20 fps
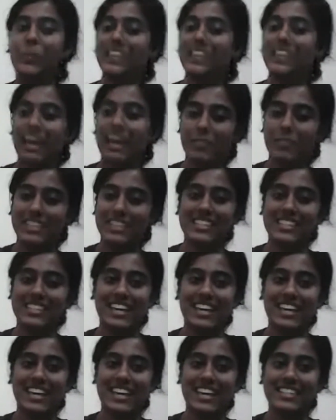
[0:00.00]
with
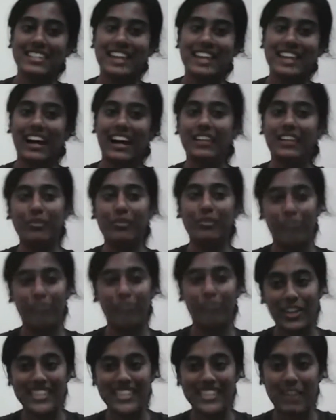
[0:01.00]
MACS and
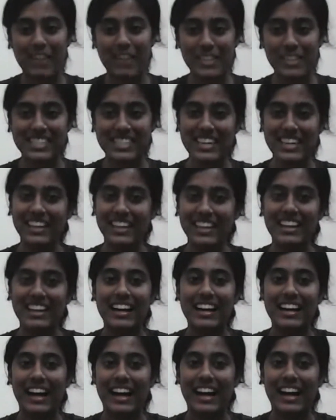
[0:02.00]
FOSS MEC.
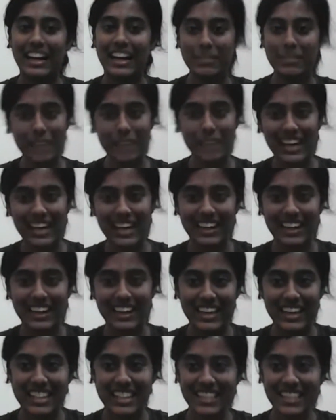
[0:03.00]
I'm Megha
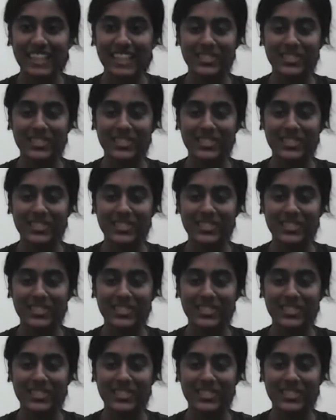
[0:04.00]
Casey of